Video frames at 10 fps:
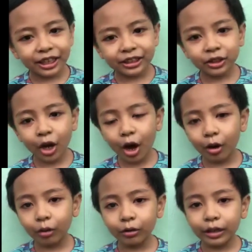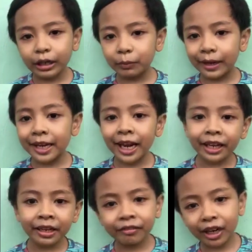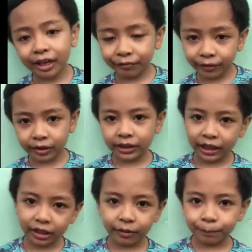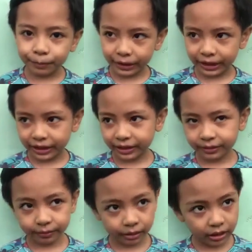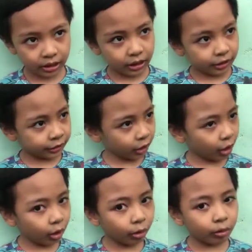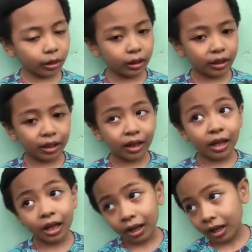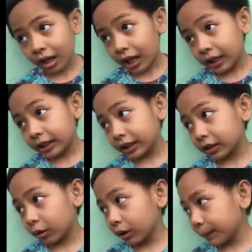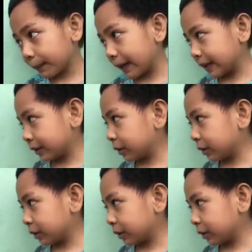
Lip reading: So, it went 95% complete. So, this is only part 2.